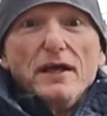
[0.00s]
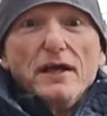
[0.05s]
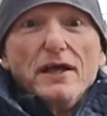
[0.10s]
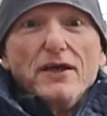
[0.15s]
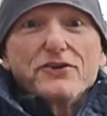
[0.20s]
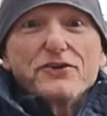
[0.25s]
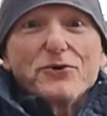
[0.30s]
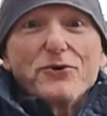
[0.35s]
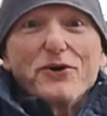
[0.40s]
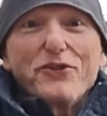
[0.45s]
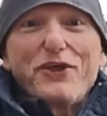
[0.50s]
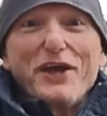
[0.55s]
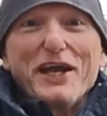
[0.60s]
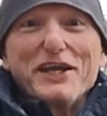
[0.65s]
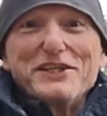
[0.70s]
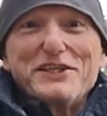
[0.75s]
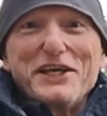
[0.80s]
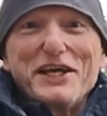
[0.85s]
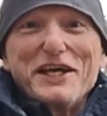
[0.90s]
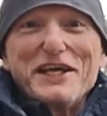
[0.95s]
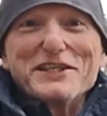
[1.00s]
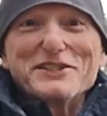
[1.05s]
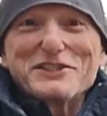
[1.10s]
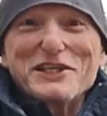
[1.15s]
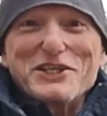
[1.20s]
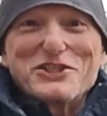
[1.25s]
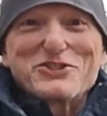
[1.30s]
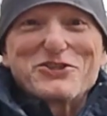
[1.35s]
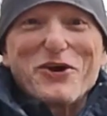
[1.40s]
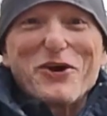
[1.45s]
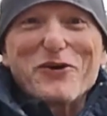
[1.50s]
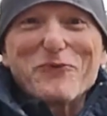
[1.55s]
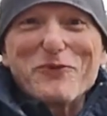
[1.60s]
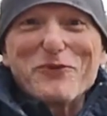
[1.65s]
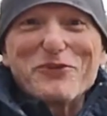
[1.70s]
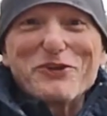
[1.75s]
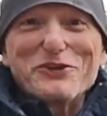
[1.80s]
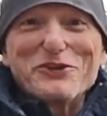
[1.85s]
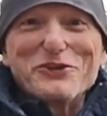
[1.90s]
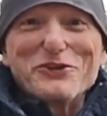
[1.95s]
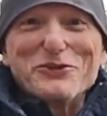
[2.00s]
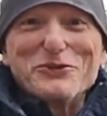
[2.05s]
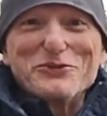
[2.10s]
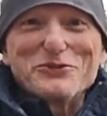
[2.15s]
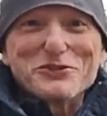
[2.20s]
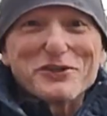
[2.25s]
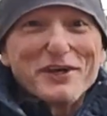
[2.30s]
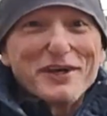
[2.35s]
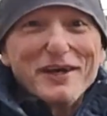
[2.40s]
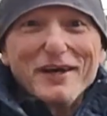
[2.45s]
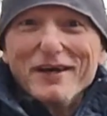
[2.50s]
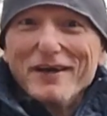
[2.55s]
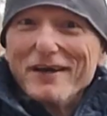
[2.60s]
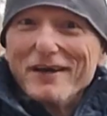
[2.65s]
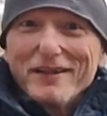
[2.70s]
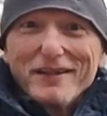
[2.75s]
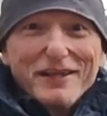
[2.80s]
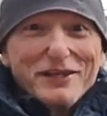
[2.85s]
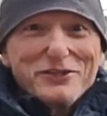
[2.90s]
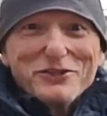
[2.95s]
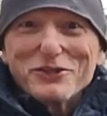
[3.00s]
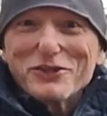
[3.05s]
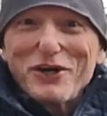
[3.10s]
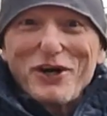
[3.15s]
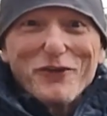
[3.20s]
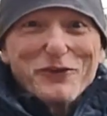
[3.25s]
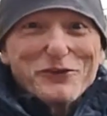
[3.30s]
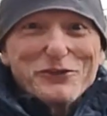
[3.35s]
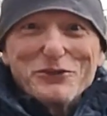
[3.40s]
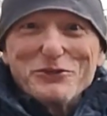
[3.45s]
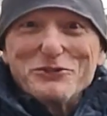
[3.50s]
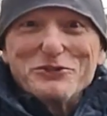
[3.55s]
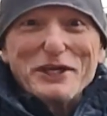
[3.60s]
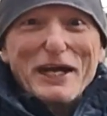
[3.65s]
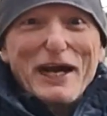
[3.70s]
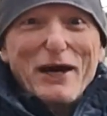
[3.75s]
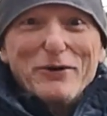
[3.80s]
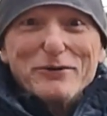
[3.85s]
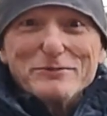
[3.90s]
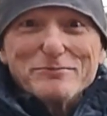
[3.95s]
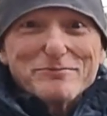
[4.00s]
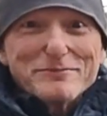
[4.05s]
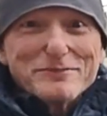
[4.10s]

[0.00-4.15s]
And so what they did is they started with the dudes. They took all the dudes out.